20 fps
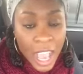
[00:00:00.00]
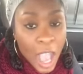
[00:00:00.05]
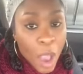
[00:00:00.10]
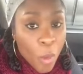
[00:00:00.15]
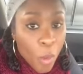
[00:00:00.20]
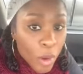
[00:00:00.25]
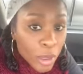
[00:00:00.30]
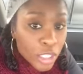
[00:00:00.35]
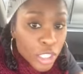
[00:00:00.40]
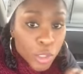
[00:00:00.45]

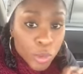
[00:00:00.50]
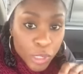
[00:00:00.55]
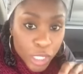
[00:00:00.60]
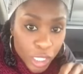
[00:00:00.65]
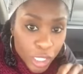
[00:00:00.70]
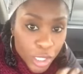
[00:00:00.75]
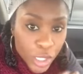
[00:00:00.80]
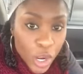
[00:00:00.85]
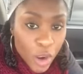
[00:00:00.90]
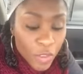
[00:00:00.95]
I want to
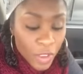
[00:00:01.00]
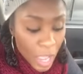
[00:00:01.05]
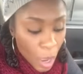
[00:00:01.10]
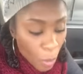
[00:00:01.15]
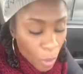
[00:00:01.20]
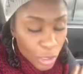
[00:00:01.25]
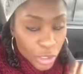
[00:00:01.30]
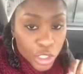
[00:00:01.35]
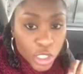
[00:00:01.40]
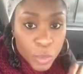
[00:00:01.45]
deserve it.
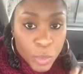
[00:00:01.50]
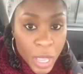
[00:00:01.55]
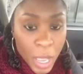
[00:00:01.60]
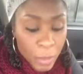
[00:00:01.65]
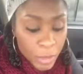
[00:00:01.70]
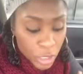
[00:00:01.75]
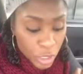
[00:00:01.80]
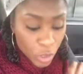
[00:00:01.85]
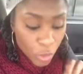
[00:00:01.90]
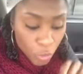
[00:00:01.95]
I want you to be
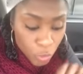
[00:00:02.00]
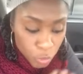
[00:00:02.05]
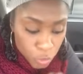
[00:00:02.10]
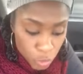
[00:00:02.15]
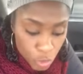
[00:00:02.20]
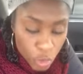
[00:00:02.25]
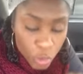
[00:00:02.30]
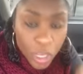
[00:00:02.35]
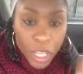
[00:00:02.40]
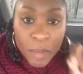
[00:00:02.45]
able to,
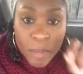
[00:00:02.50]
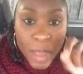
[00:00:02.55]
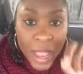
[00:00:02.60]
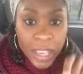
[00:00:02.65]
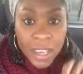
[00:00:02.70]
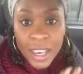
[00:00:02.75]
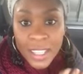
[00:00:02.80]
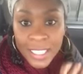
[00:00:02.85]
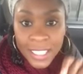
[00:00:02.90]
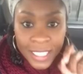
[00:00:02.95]
you can
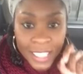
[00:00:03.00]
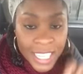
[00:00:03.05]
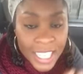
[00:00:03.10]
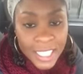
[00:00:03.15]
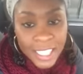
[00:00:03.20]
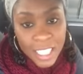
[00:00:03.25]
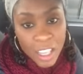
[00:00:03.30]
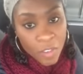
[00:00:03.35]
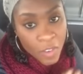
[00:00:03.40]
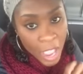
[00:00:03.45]
make a
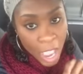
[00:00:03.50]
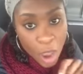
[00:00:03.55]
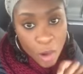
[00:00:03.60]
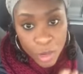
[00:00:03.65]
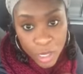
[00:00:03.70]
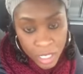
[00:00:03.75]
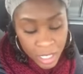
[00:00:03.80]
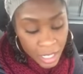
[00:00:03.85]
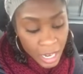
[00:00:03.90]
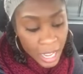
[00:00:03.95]
list of
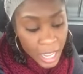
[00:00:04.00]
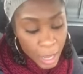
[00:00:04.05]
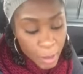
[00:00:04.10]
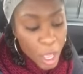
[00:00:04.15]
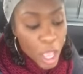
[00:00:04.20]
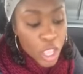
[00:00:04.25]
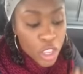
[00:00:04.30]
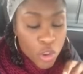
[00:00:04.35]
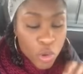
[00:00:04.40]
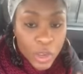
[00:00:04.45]
how good I am.
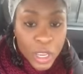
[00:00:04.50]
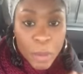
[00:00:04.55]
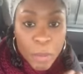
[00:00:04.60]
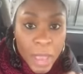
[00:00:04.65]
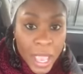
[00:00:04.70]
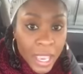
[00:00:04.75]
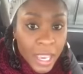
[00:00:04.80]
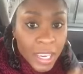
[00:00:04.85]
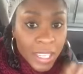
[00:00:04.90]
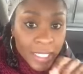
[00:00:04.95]
You can
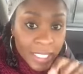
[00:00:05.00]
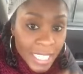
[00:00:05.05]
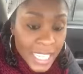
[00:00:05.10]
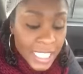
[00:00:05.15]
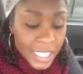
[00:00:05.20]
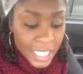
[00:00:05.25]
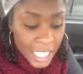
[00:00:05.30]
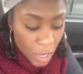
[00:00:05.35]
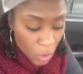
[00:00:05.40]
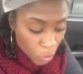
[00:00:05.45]
make a
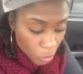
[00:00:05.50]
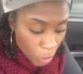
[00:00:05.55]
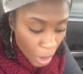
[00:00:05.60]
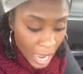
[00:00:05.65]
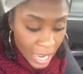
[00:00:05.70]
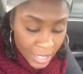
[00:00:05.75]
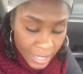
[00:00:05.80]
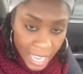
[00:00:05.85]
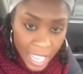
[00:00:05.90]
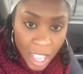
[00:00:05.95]
list and
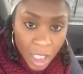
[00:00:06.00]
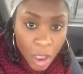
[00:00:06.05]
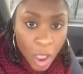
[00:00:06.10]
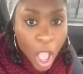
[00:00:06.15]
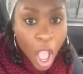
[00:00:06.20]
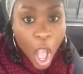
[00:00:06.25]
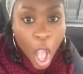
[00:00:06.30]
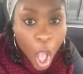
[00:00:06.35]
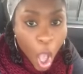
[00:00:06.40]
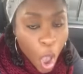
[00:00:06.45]
write down
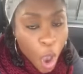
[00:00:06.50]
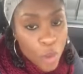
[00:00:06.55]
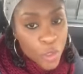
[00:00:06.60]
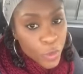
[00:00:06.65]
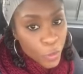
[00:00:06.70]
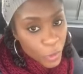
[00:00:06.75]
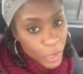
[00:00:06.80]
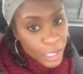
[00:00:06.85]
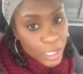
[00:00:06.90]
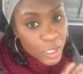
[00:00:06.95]
all
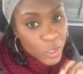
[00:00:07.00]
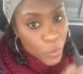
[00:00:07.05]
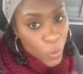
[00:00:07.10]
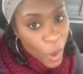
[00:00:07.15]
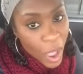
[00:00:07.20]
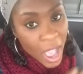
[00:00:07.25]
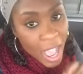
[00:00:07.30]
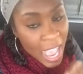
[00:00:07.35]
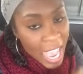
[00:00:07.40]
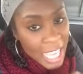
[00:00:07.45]
the reasons
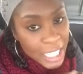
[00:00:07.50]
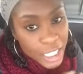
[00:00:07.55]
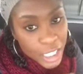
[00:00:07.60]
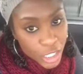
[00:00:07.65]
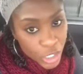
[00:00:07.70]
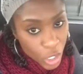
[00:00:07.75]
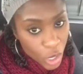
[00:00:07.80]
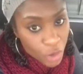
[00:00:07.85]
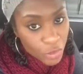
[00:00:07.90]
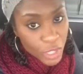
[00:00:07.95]
why I
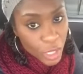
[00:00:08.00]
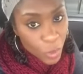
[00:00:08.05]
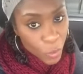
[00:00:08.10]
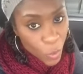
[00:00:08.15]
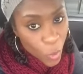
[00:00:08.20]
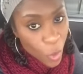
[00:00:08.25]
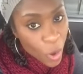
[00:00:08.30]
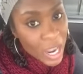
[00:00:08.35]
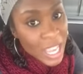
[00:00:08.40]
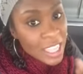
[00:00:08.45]
deserve that
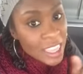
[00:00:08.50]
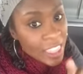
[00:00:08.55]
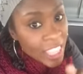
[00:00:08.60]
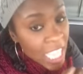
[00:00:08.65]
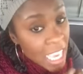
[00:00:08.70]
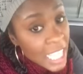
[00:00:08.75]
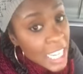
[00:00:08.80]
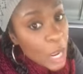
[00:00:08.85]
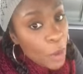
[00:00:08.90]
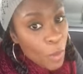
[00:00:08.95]
award. And
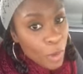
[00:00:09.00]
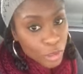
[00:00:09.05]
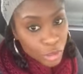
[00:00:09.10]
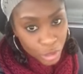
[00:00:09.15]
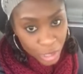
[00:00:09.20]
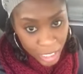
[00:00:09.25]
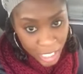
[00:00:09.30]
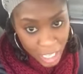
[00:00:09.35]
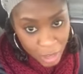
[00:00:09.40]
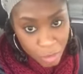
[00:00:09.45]
then I
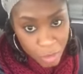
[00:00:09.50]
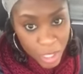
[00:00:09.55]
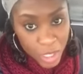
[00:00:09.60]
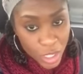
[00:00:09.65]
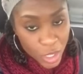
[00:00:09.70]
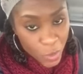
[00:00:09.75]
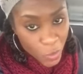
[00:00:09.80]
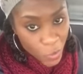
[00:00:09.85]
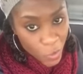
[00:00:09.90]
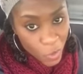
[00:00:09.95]
want you to give me
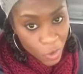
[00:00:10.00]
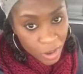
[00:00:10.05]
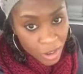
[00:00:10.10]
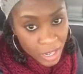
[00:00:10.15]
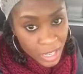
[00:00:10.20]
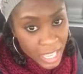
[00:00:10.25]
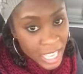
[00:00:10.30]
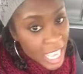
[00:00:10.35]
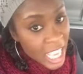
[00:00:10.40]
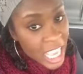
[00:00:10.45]
the
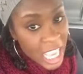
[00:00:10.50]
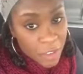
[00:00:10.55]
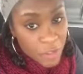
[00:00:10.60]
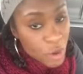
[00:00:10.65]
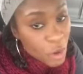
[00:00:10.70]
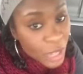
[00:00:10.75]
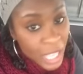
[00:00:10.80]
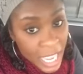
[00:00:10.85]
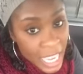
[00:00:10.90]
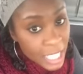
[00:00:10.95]
award. If
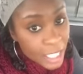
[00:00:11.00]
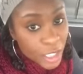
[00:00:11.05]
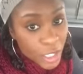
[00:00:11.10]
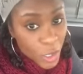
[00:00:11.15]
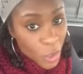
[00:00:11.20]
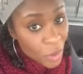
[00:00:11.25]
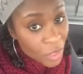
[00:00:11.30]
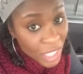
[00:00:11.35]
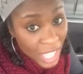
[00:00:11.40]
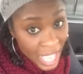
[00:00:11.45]
you can't
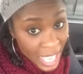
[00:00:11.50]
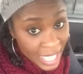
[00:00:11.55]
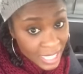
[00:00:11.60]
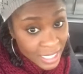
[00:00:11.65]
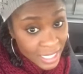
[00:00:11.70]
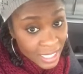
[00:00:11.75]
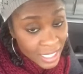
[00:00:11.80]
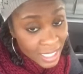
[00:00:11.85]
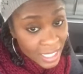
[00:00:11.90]
do that,